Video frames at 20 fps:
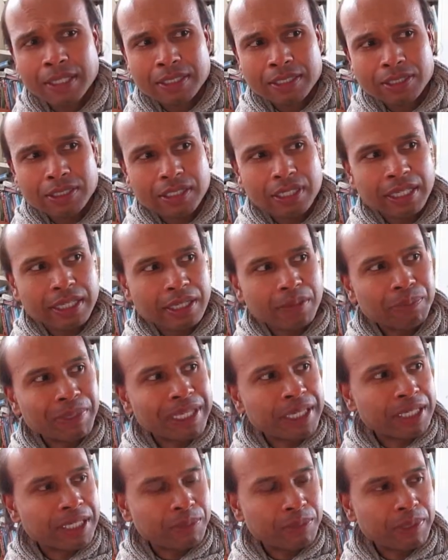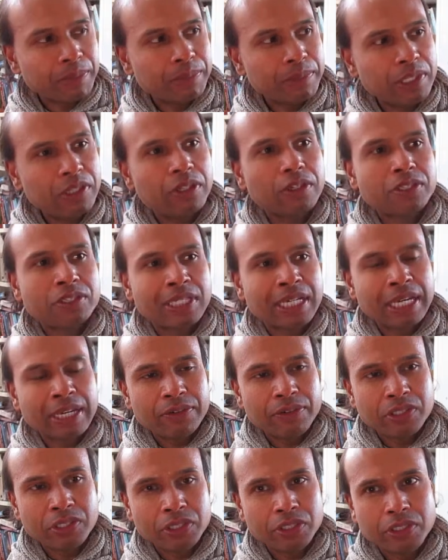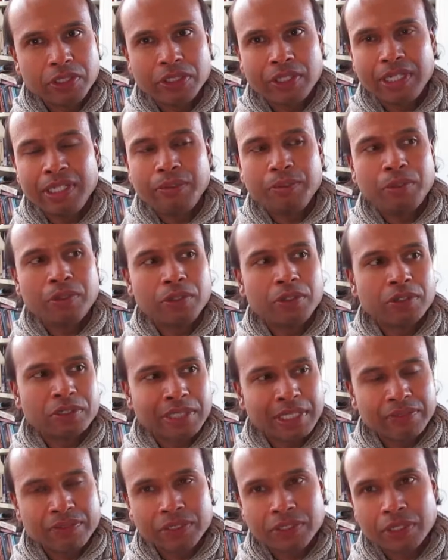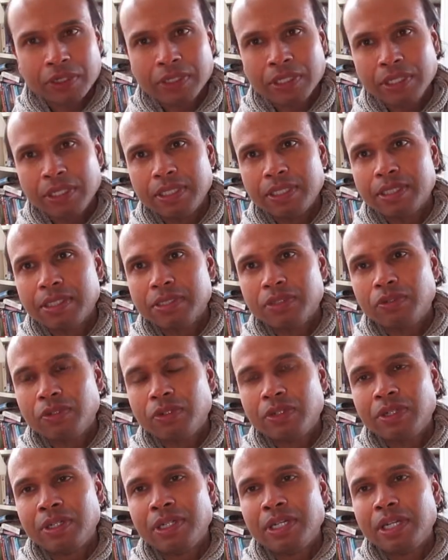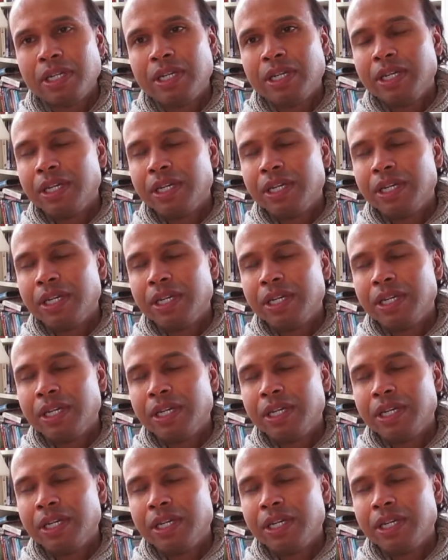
So it's like I make a commitment not to have sugar anymore, not to have chocolates, or